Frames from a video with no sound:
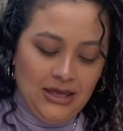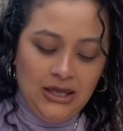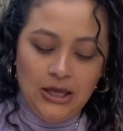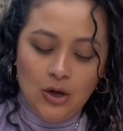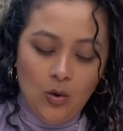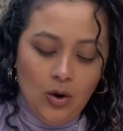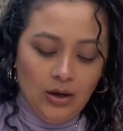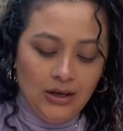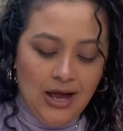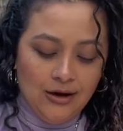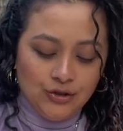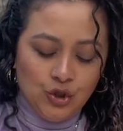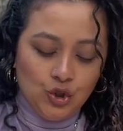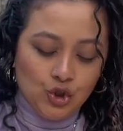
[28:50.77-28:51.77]
Eagle
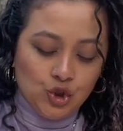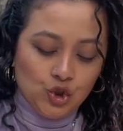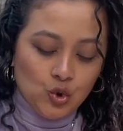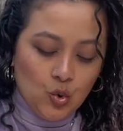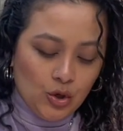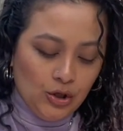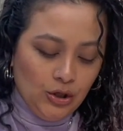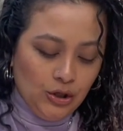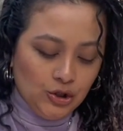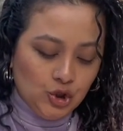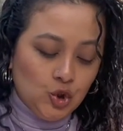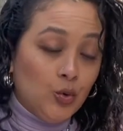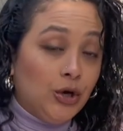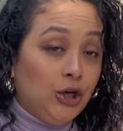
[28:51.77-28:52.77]
allows you to soar
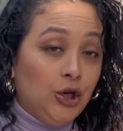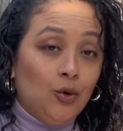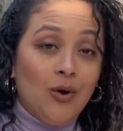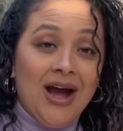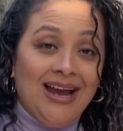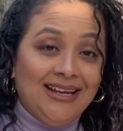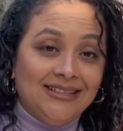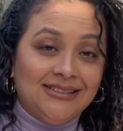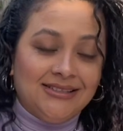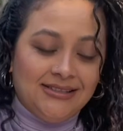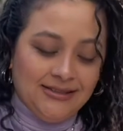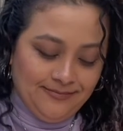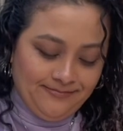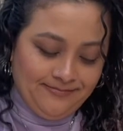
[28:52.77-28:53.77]
to a new
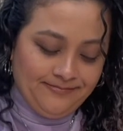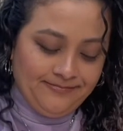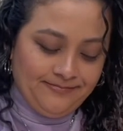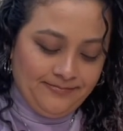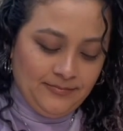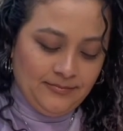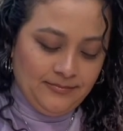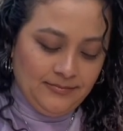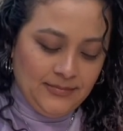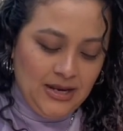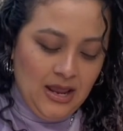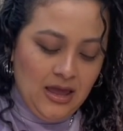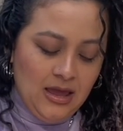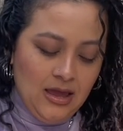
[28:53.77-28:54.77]
heights.
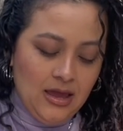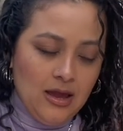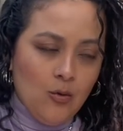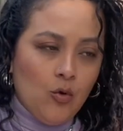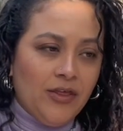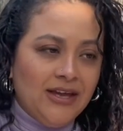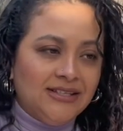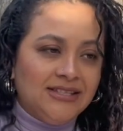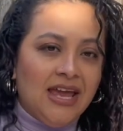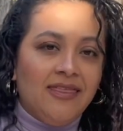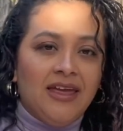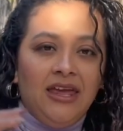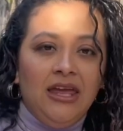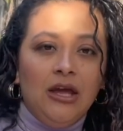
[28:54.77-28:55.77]
Well, they
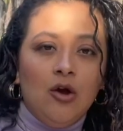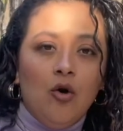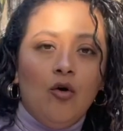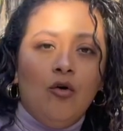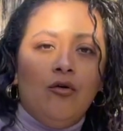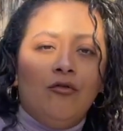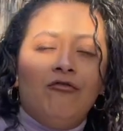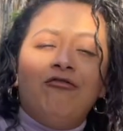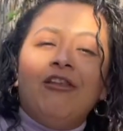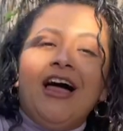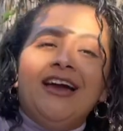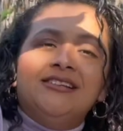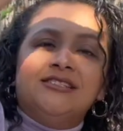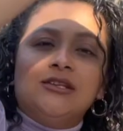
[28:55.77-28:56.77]
say the eagle
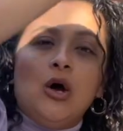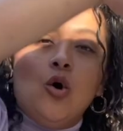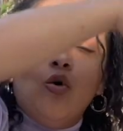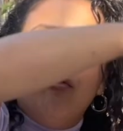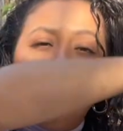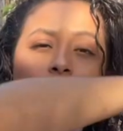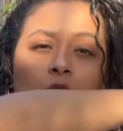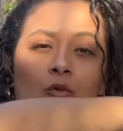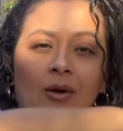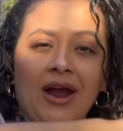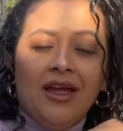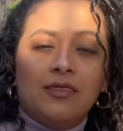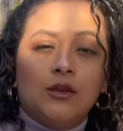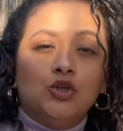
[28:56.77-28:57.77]
flies over,
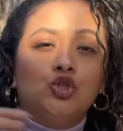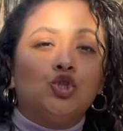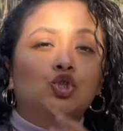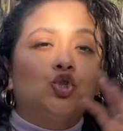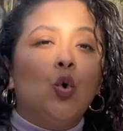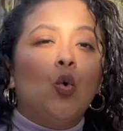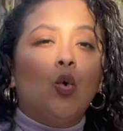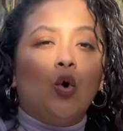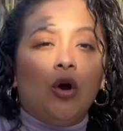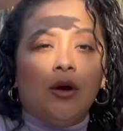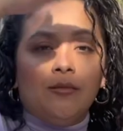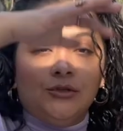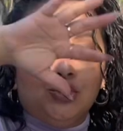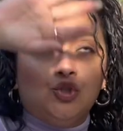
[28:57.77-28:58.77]
right? The
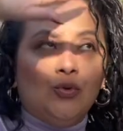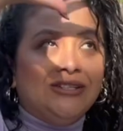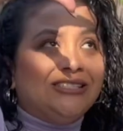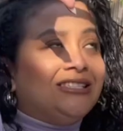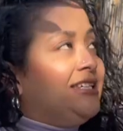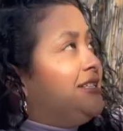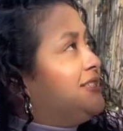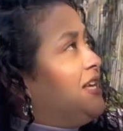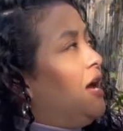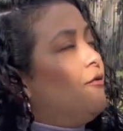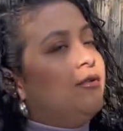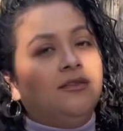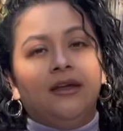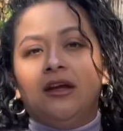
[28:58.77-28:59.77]
storm. So it sees
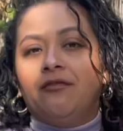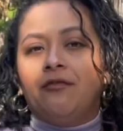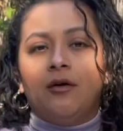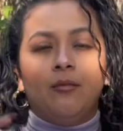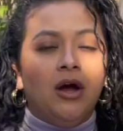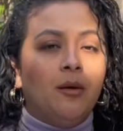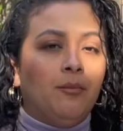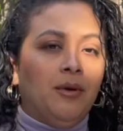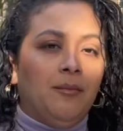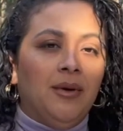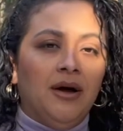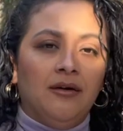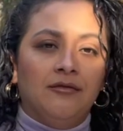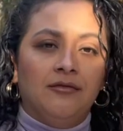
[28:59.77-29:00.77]
everything from up
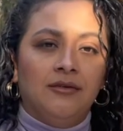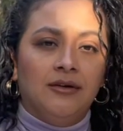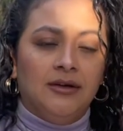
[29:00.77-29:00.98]
above.